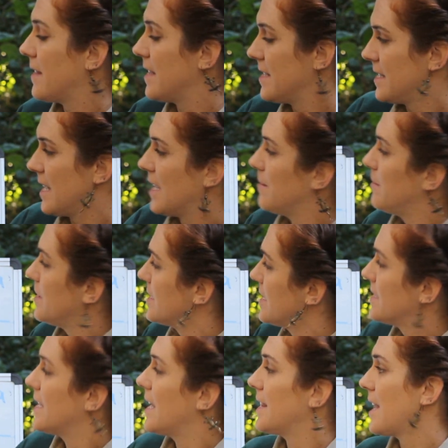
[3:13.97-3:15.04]
these animals
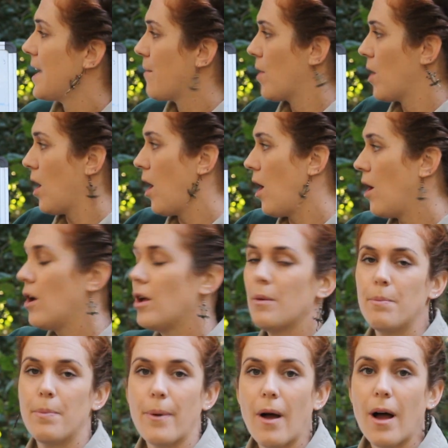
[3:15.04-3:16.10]
is that they were all
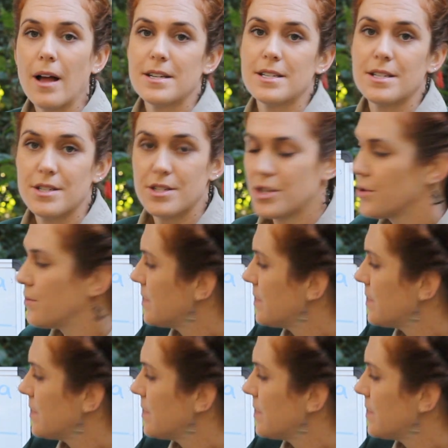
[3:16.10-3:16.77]
brought to